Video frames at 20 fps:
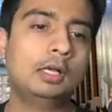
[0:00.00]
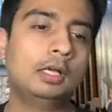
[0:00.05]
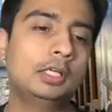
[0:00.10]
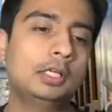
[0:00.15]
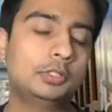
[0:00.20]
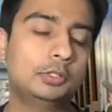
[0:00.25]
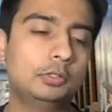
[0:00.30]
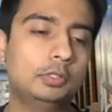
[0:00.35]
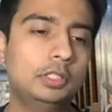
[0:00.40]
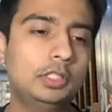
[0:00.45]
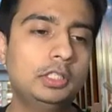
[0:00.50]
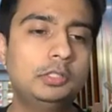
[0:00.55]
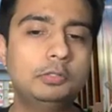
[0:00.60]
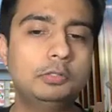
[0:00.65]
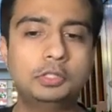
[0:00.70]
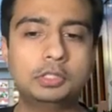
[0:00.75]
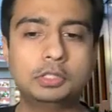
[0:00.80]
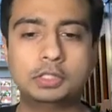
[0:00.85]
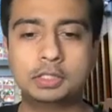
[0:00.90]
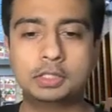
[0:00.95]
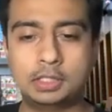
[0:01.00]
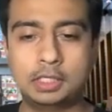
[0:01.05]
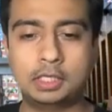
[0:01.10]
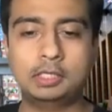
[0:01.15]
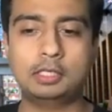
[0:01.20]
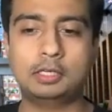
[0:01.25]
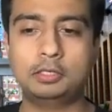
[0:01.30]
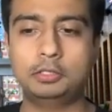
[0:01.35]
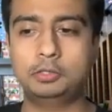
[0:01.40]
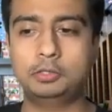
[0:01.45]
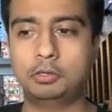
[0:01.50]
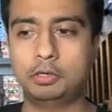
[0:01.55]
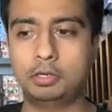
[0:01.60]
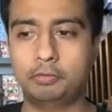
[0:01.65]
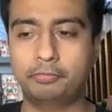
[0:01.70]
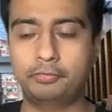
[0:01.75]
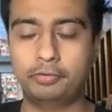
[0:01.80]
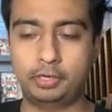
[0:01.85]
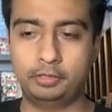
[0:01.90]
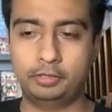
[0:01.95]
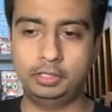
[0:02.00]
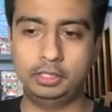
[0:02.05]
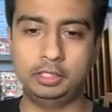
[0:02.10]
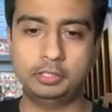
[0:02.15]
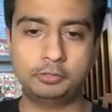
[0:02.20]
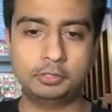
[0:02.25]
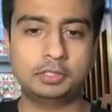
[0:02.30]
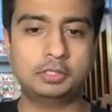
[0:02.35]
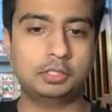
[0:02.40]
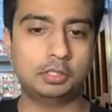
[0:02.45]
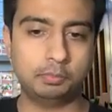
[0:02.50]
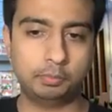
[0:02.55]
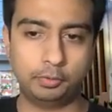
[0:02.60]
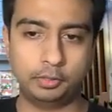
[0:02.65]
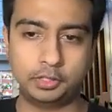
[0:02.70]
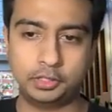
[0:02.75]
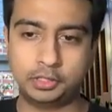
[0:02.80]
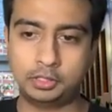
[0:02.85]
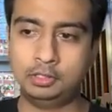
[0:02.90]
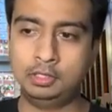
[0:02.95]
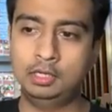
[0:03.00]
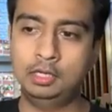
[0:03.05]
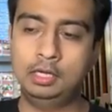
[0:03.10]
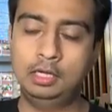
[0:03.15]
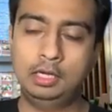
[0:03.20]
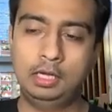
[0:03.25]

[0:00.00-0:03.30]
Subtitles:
So you need to just say that you're a very interesting person,